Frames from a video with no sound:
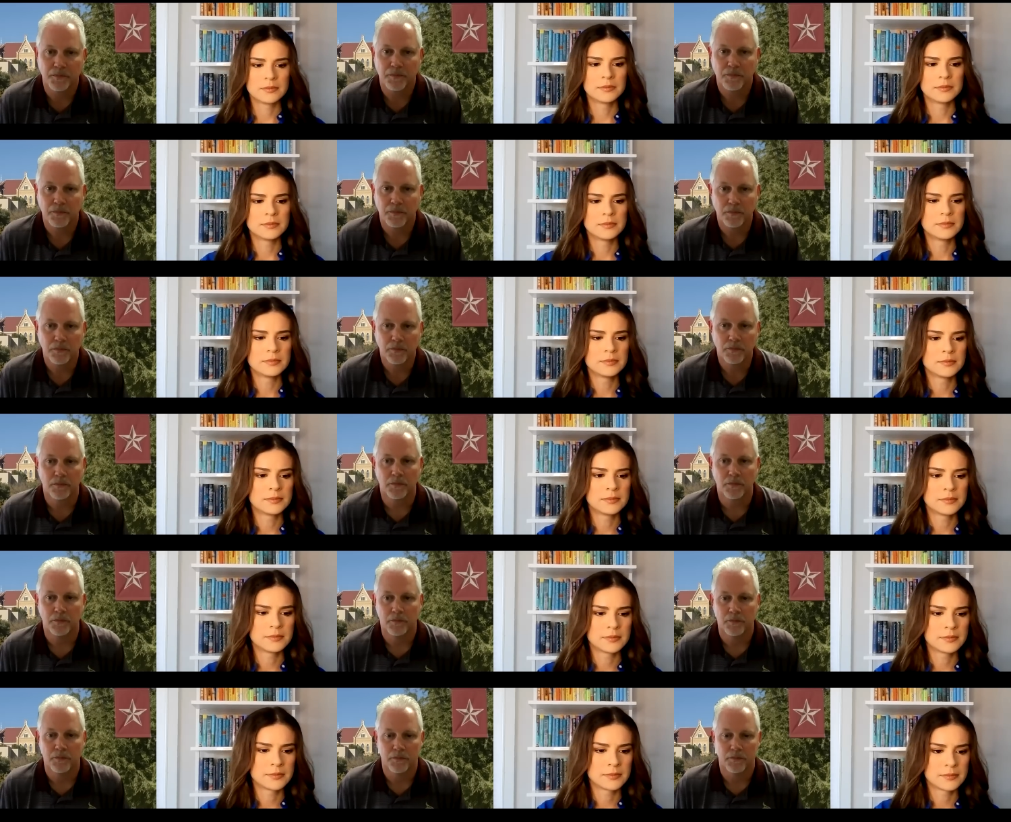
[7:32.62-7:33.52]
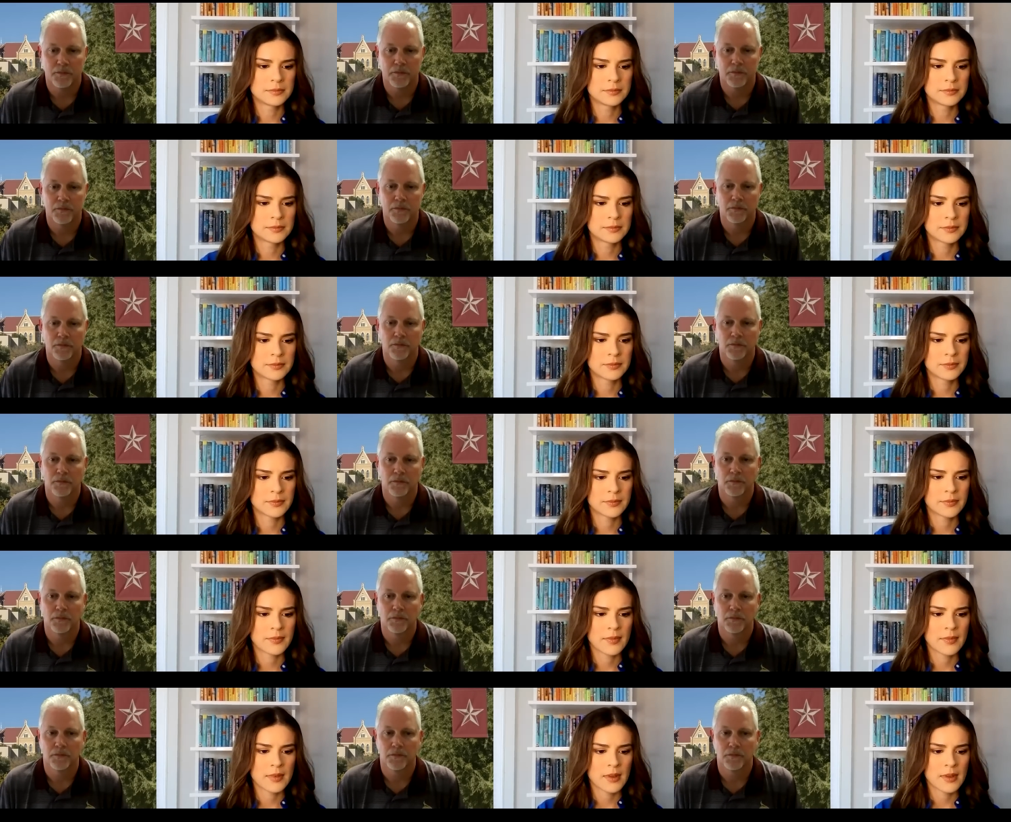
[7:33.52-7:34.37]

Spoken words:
(no one is talking)